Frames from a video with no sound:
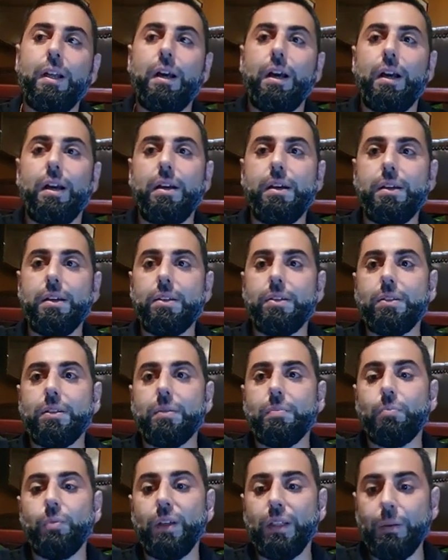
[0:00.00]
is
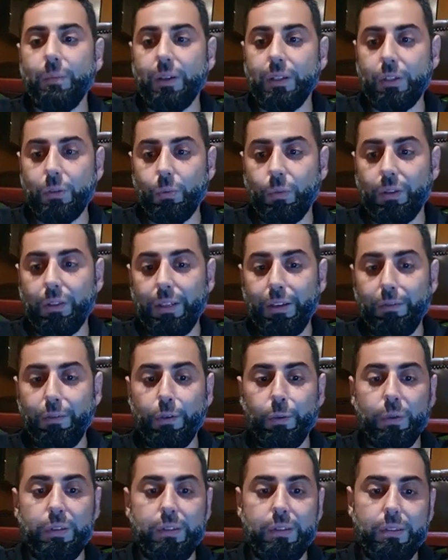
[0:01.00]
pretty much what
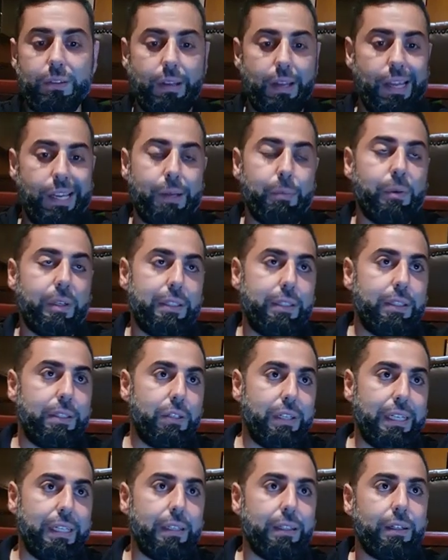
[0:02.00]
influences anybody
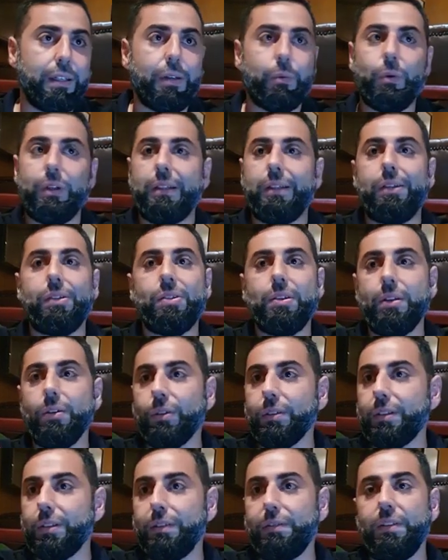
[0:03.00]
really, like what they see
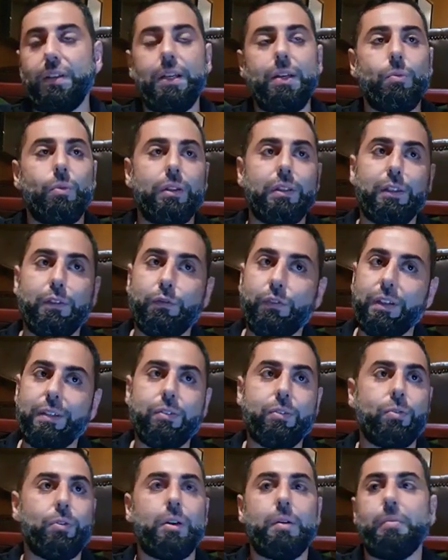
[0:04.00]
on TV, what their
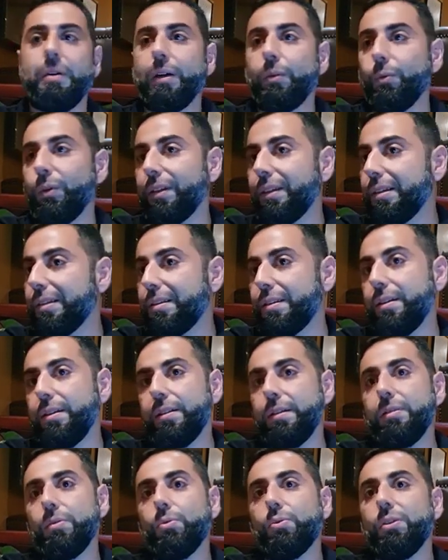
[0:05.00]
friends talk about, what they see
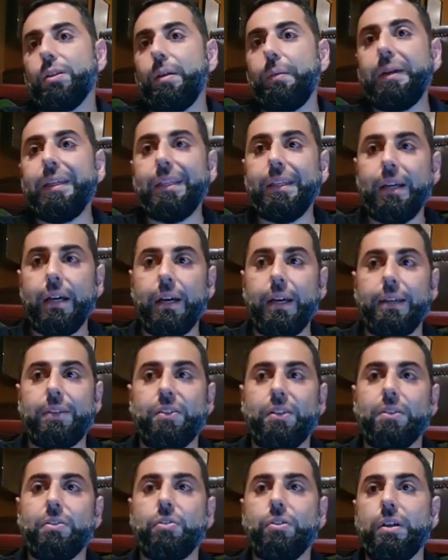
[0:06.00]
in social media,
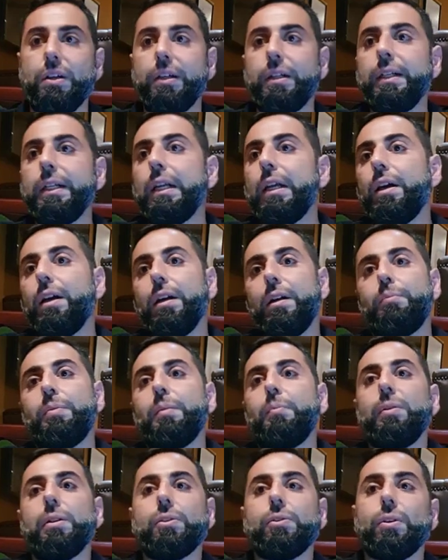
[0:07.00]
etc.
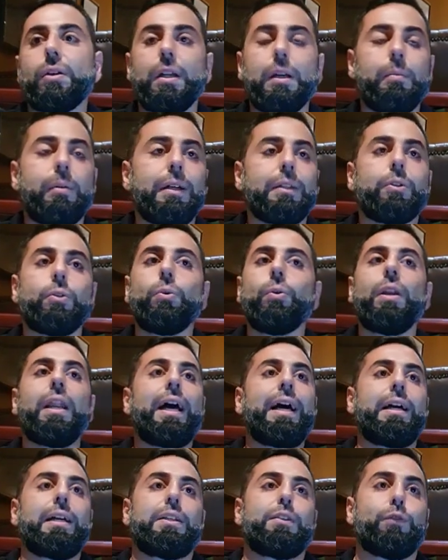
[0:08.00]
People talking about cool
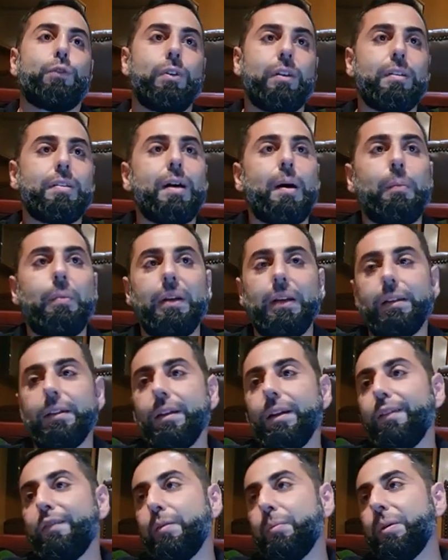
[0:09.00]
hacks, for example, and
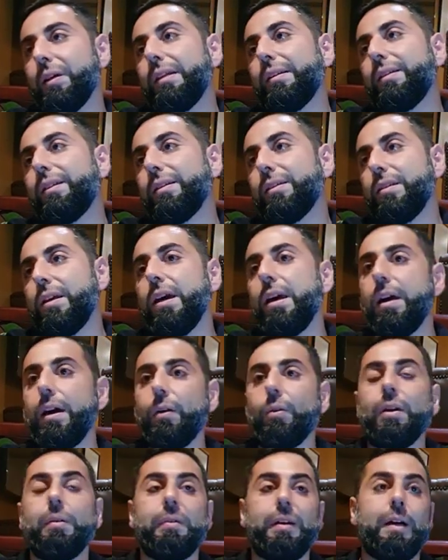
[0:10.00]
then everybody thinks, yeah, I
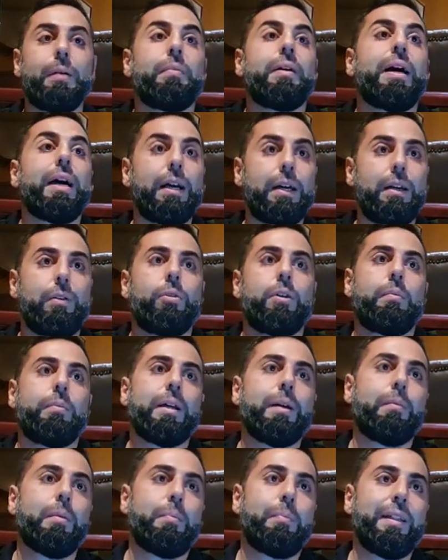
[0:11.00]
want to become a hacker, I want to
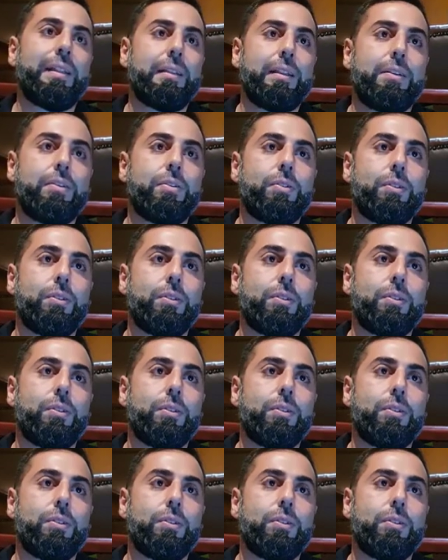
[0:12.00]
become a pen tester.